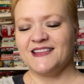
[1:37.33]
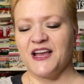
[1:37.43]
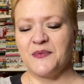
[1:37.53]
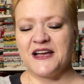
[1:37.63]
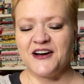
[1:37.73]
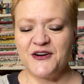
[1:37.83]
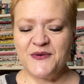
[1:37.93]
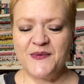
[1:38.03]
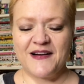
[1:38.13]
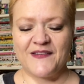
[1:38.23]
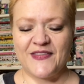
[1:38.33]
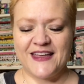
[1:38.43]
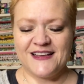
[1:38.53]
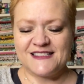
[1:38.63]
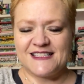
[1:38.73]
There we go. We're on
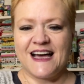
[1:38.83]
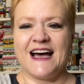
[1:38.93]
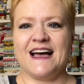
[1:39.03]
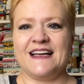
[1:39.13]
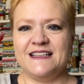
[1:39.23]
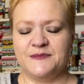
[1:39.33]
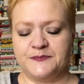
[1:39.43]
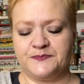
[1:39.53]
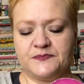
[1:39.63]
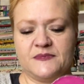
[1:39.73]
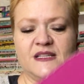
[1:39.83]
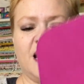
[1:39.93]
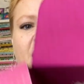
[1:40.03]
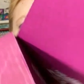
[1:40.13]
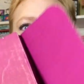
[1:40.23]
the inside.
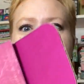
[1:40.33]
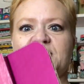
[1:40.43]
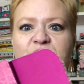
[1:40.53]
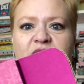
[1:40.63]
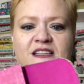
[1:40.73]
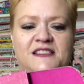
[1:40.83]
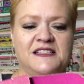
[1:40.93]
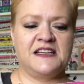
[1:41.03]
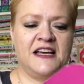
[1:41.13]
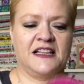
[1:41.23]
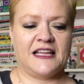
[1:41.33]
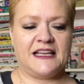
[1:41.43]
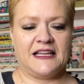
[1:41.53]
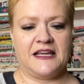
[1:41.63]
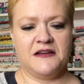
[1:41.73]
I always do this
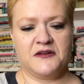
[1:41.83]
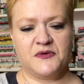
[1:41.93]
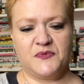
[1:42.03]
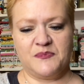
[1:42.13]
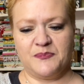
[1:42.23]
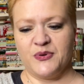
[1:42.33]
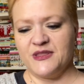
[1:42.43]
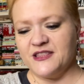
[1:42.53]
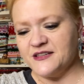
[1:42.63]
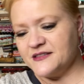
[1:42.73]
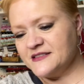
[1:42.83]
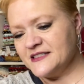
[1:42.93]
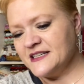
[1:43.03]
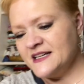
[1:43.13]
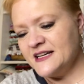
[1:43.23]
lately, putting the
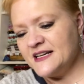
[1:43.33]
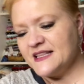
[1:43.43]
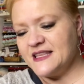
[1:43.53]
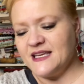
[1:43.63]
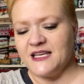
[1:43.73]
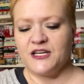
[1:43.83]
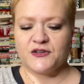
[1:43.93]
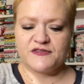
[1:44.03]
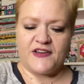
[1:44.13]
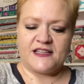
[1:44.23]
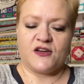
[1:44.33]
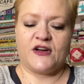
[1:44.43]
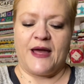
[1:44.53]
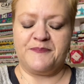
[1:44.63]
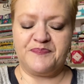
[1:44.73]
thing in y'all's face. Okay.